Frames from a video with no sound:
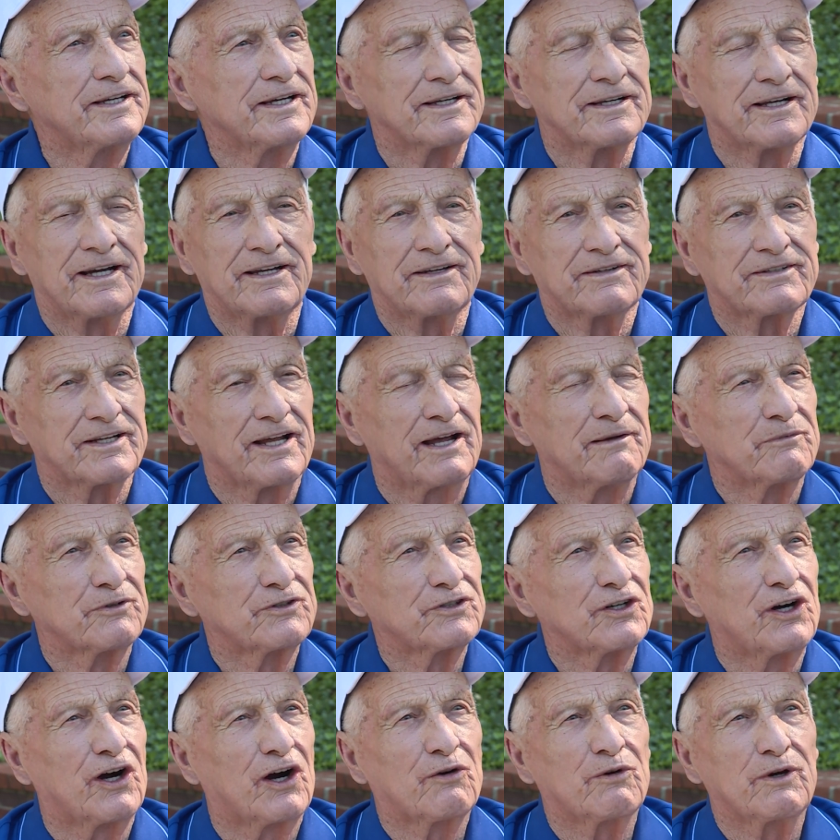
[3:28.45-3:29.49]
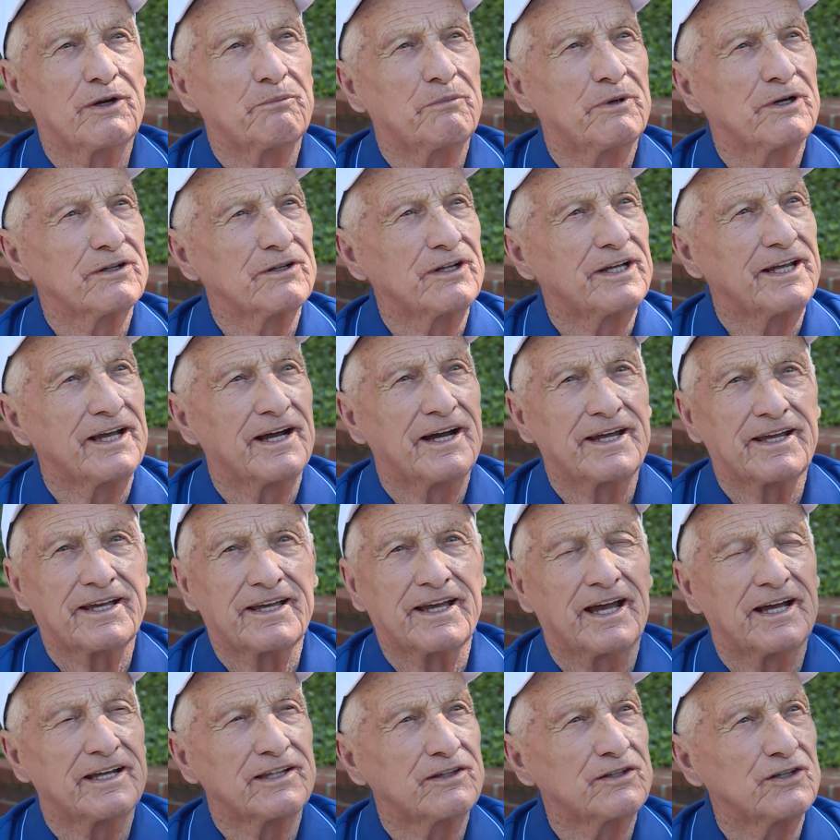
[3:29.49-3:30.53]
And I said, I'm sorry, Billy, I
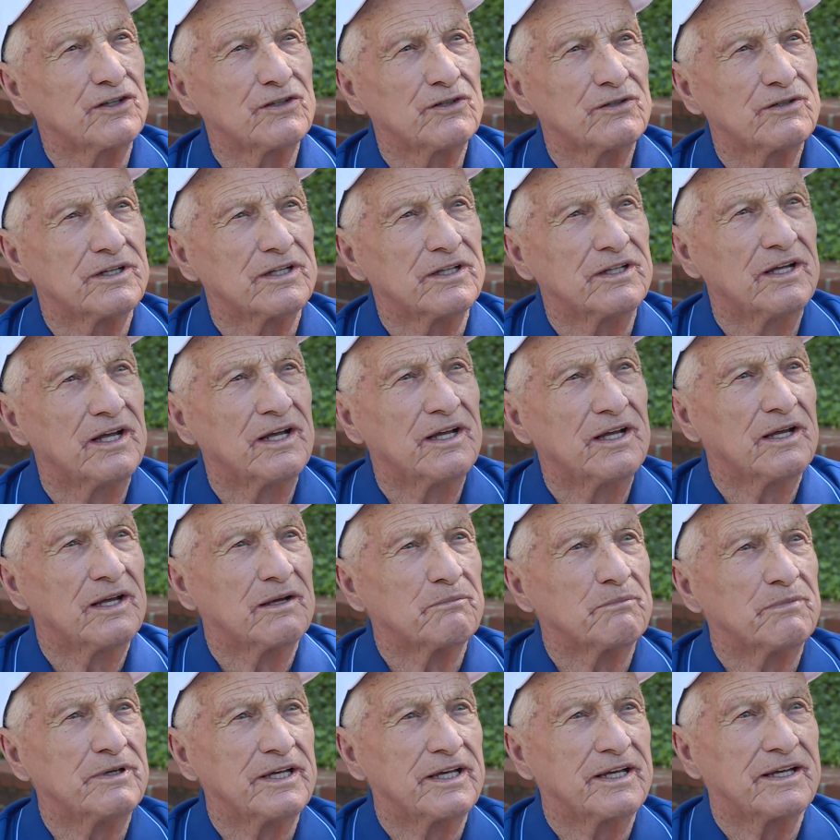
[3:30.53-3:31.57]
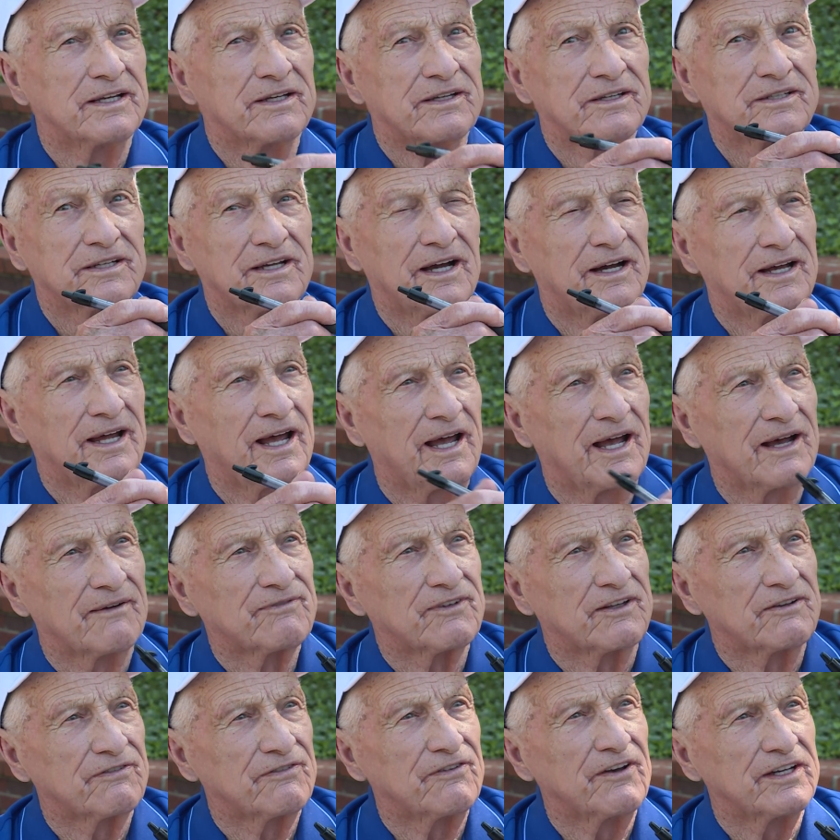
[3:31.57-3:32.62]
can't do it because I have
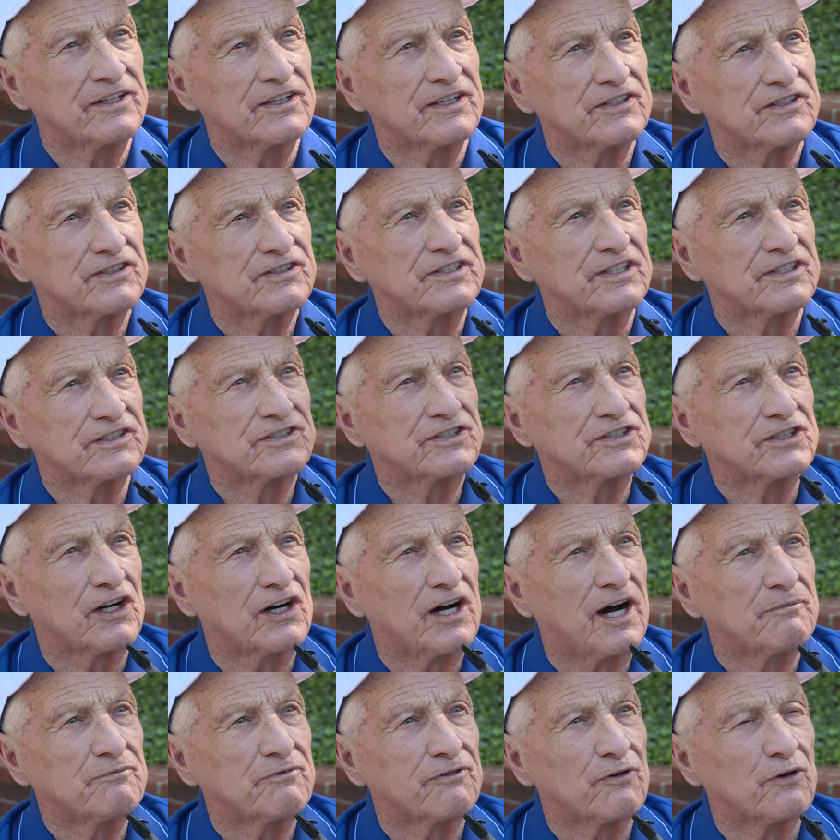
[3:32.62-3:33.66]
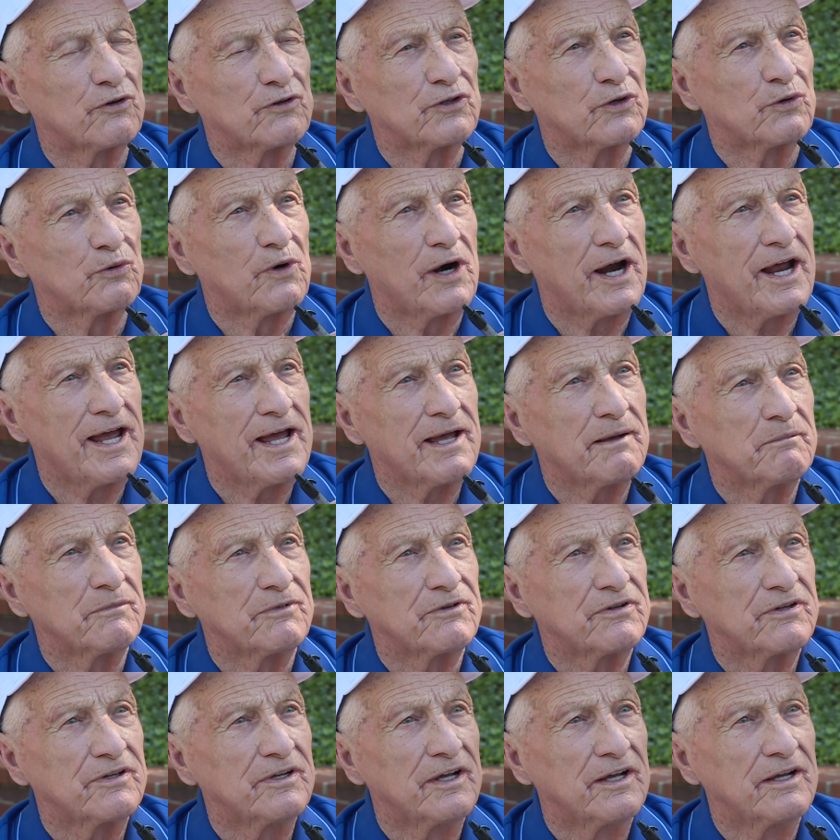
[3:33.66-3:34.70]
to finish this job for the
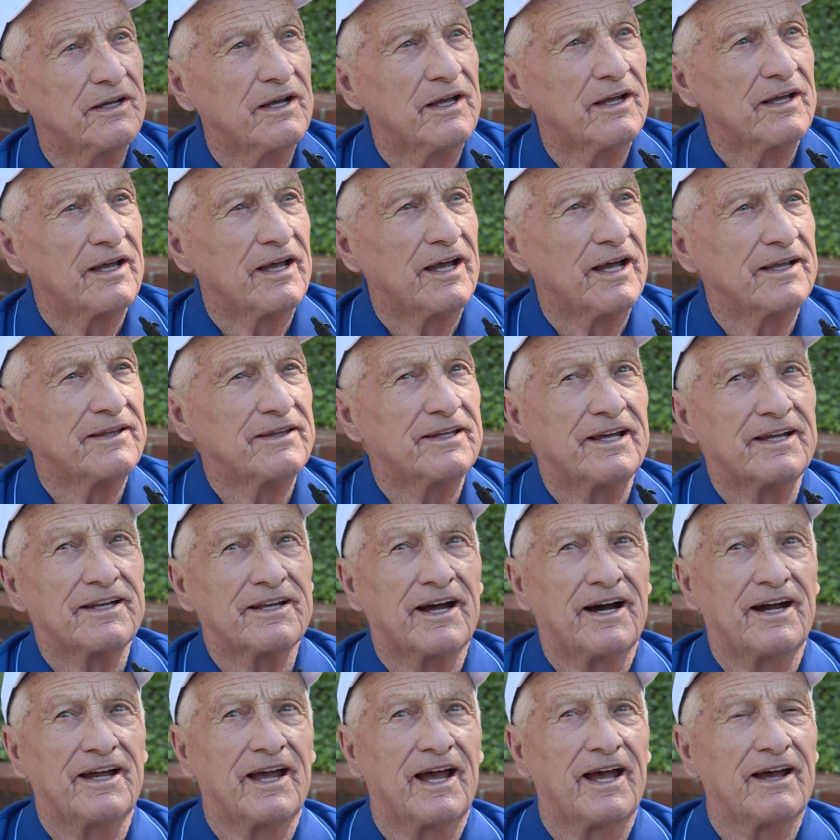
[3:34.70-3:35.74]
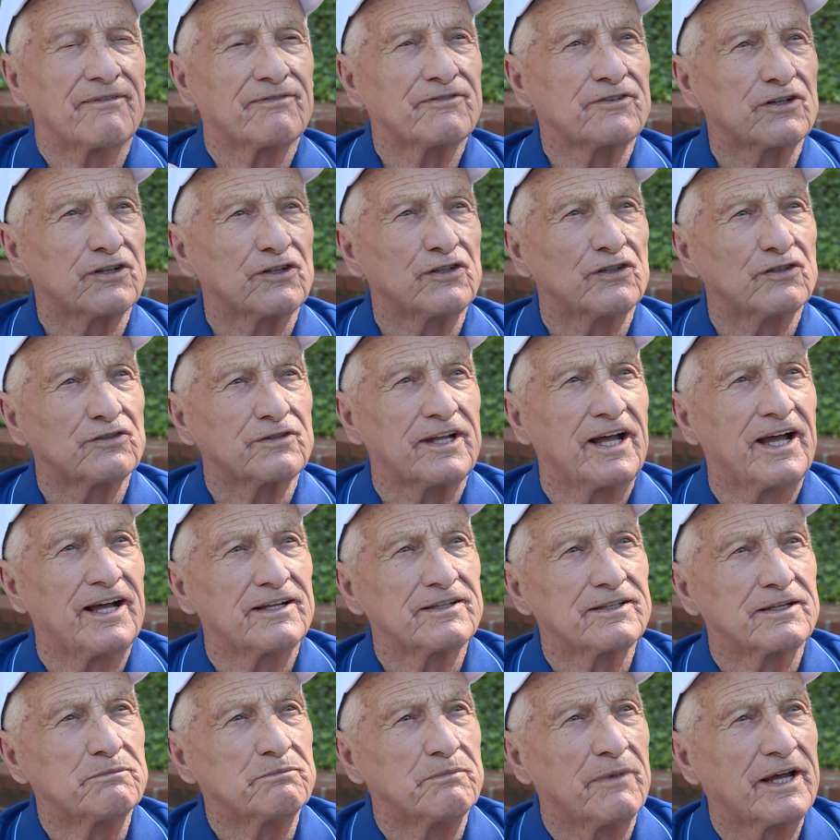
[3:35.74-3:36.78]
Rams, and then I have to go
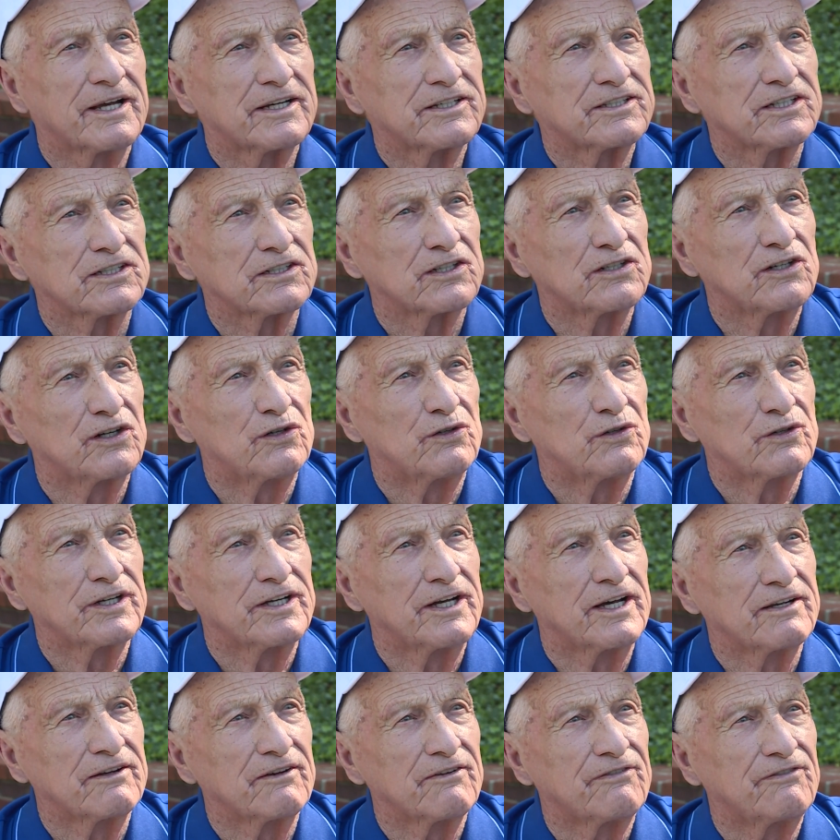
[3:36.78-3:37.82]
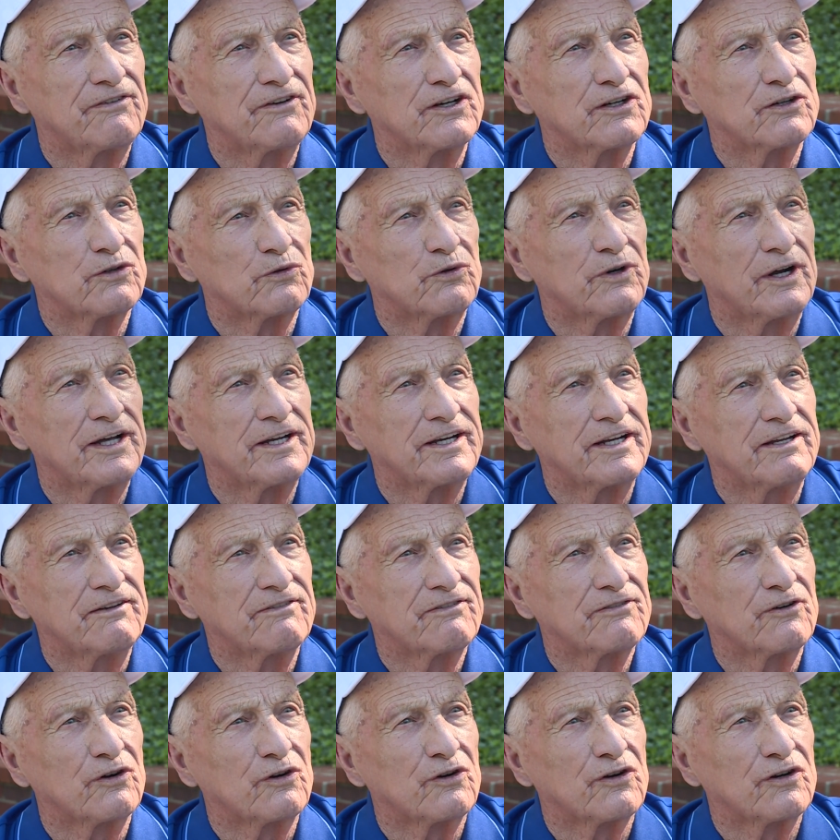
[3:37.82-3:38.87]
down to Mexico and get a field ready
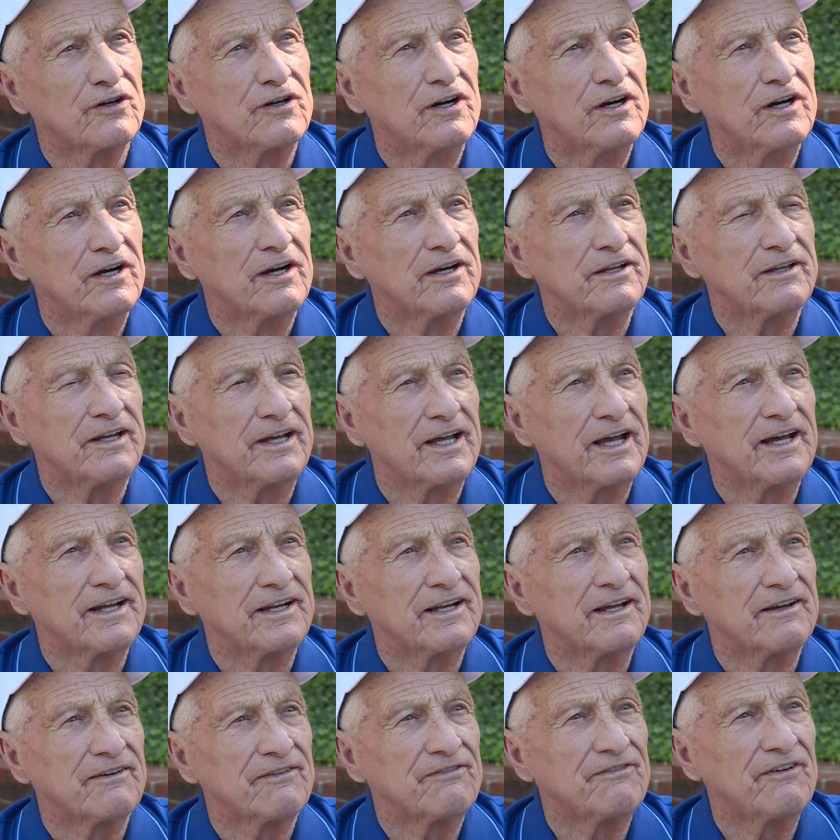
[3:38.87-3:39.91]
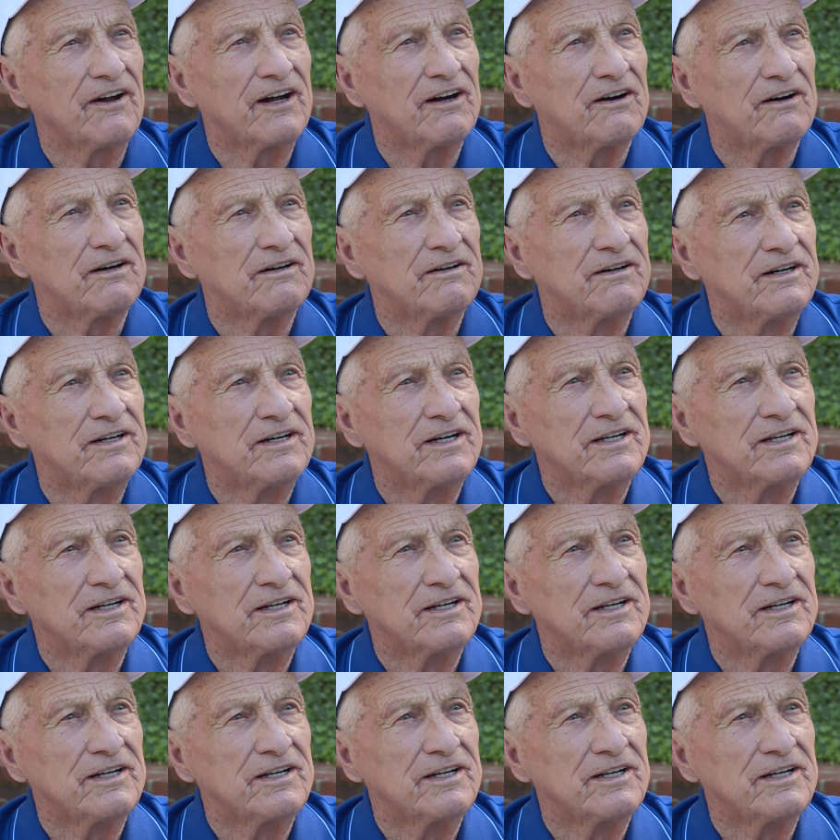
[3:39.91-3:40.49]
for the NFL.